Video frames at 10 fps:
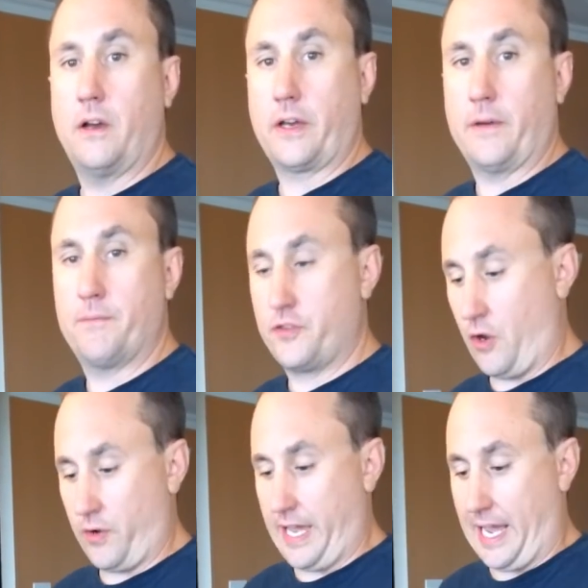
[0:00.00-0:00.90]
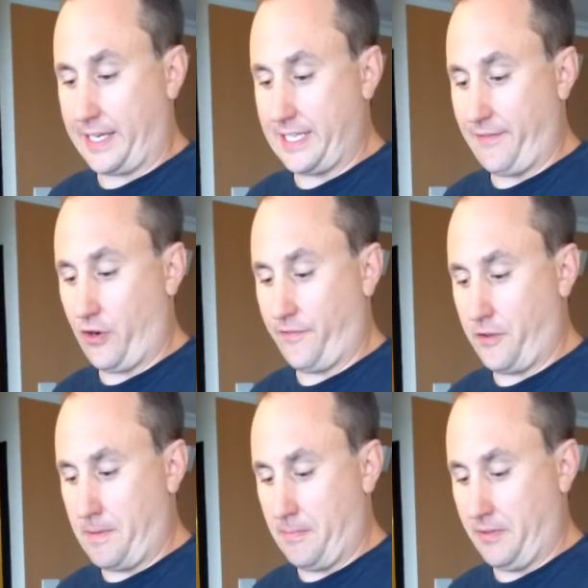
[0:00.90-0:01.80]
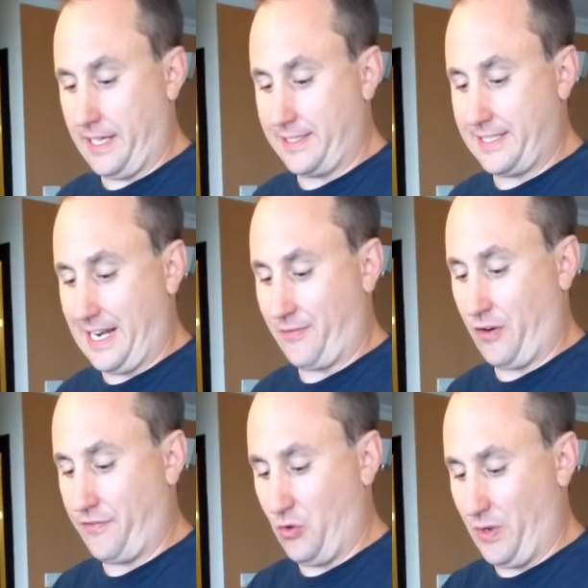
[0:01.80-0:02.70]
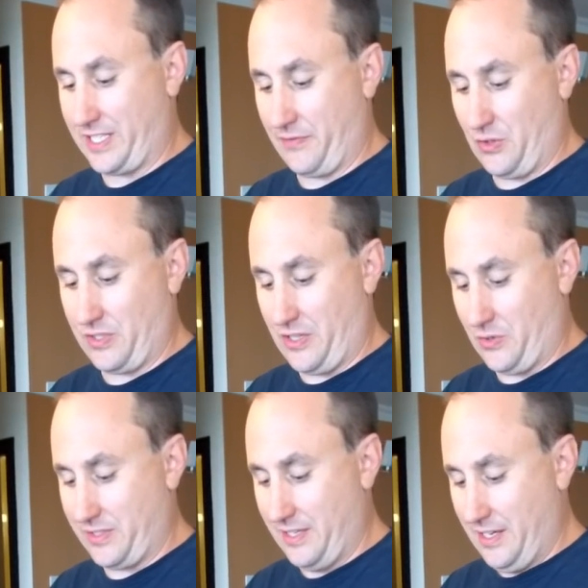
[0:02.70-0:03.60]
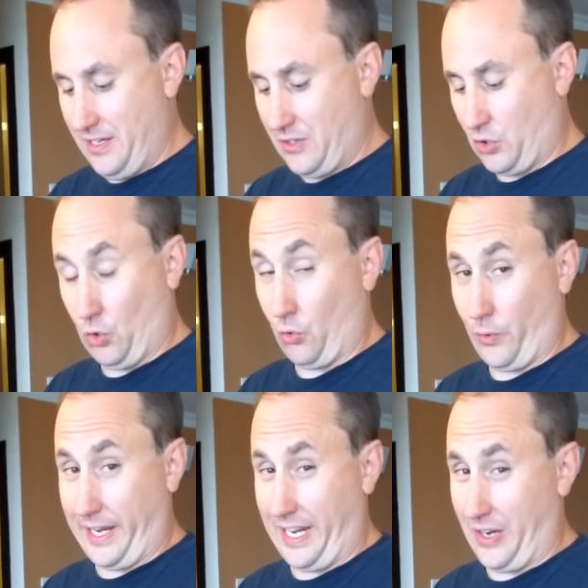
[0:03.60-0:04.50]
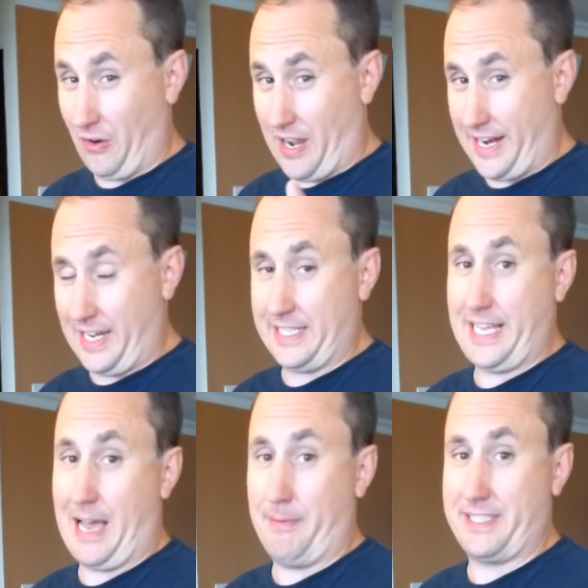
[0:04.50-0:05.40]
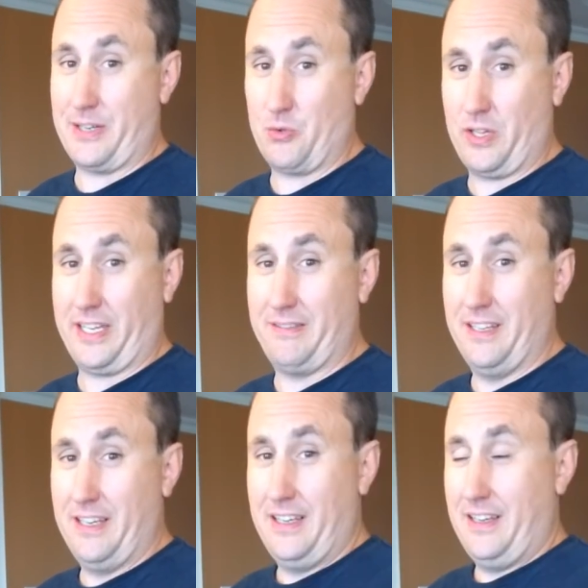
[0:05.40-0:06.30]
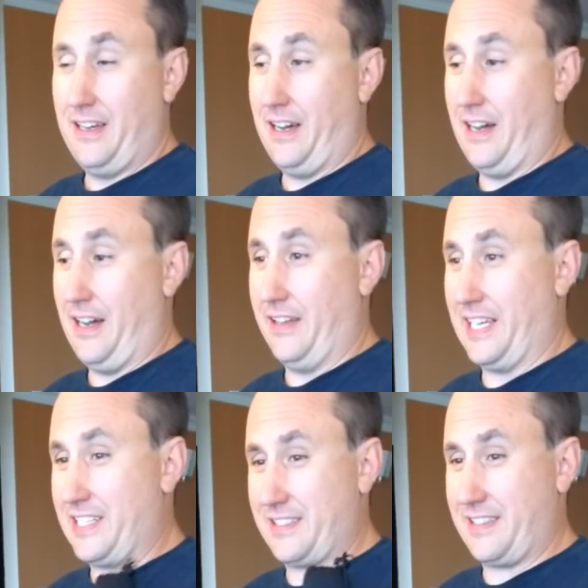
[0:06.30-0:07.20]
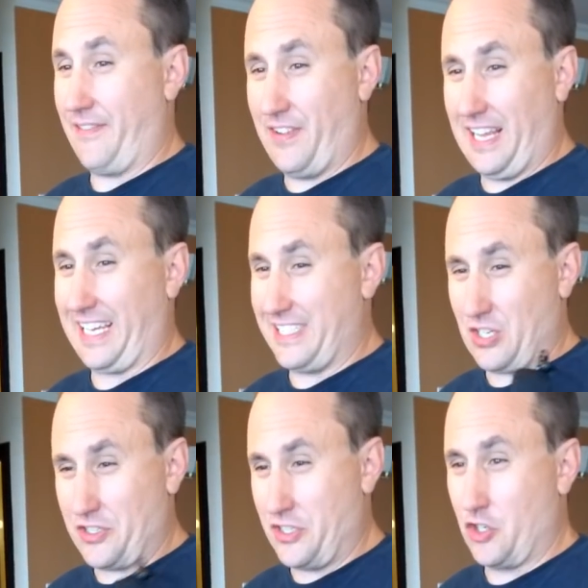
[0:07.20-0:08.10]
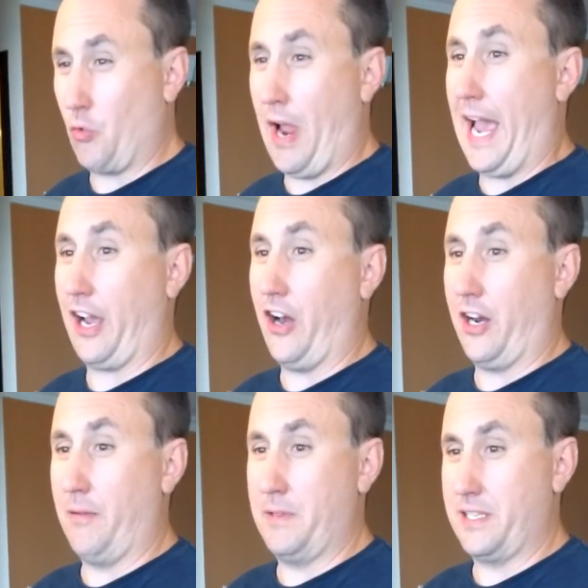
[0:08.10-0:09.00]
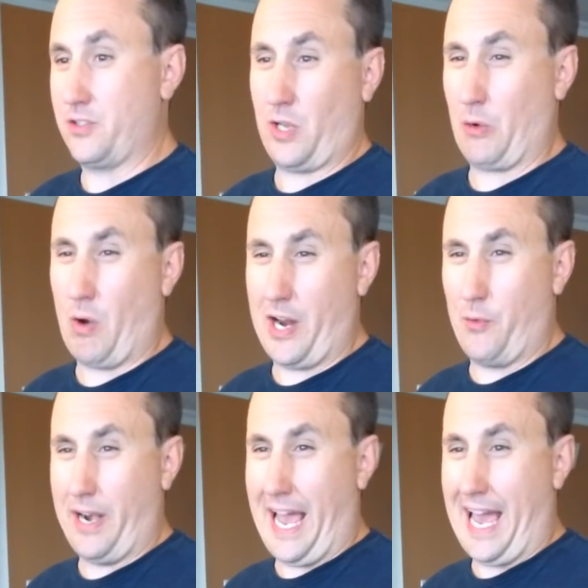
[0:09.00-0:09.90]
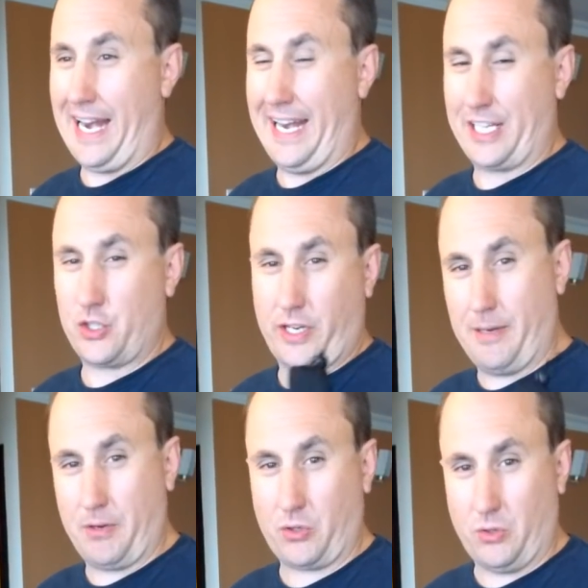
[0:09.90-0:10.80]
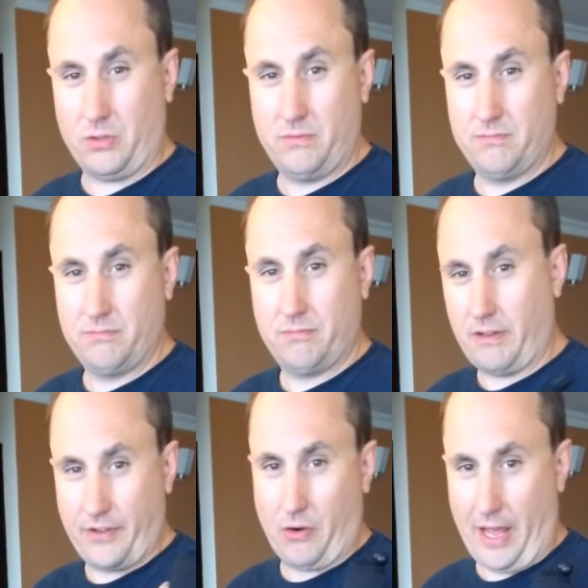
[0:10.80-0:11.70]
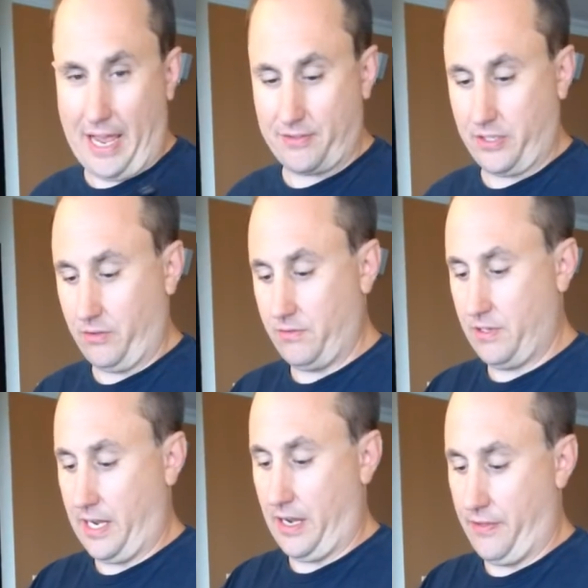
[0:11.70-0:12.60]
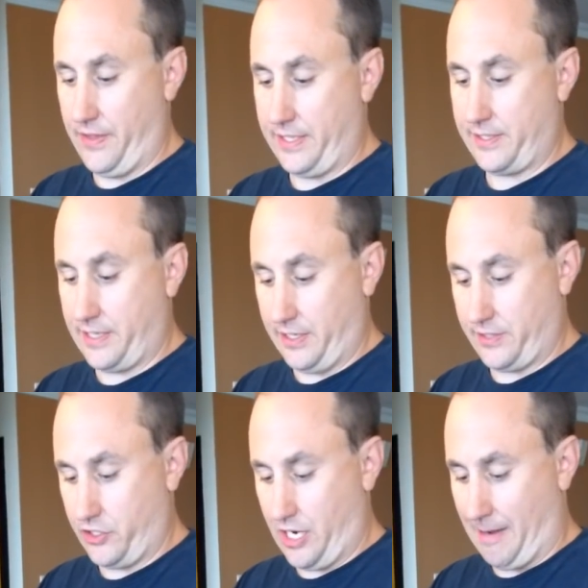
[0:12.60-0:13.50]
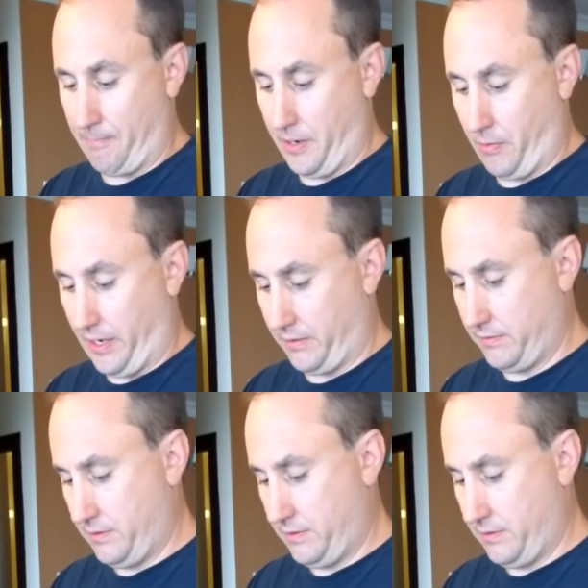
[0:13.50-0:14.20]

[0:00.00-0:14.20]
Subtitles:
Okay. So, yeah, because I've heard a few people that said after a few weeks of using those chlorine or iodine tablets, they really they feel like it starts to drag on them, and it's like, why you want to add an extra chemical if you don't have to? And this does the job pretty well.